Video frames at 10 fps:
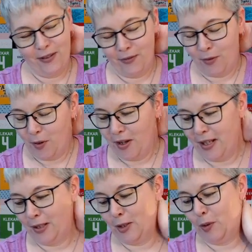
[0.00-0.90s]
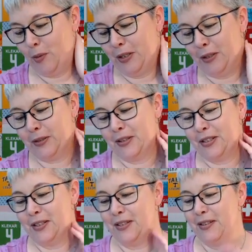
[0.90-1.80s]
for this quilt.
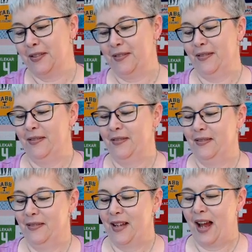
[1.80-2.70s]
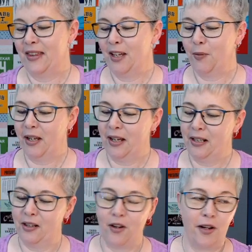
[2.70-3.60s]
I think we
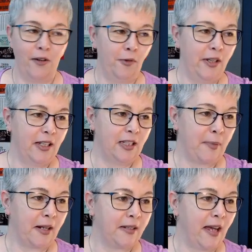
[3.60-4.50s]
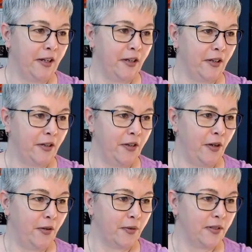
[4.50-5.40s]
ended on a really spectacular
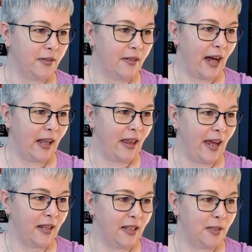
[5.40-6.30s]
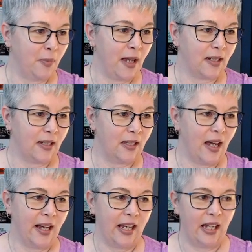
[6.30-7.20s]
note. I like this block a
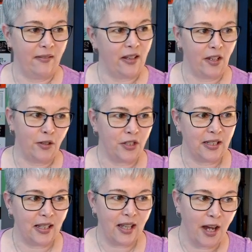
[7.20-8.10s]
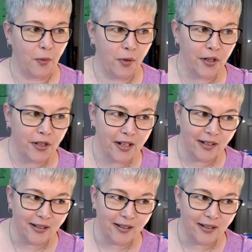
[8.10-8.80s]
lot, even though she's a lot of work.